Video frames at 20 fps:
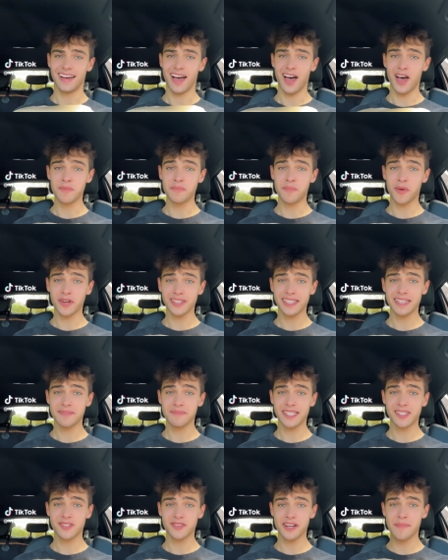Unboxing
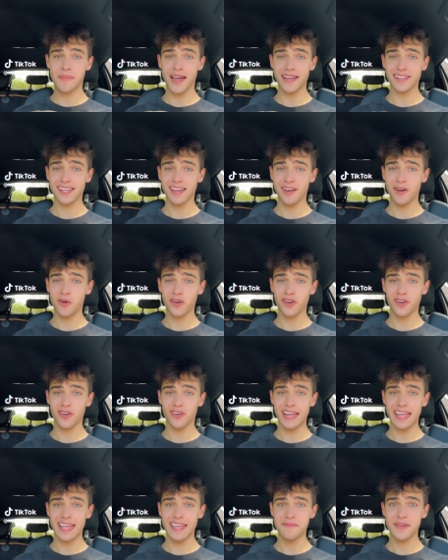mystery pets I ordered
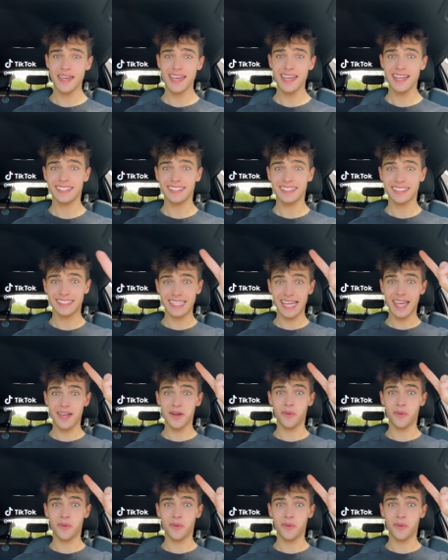on eBay, day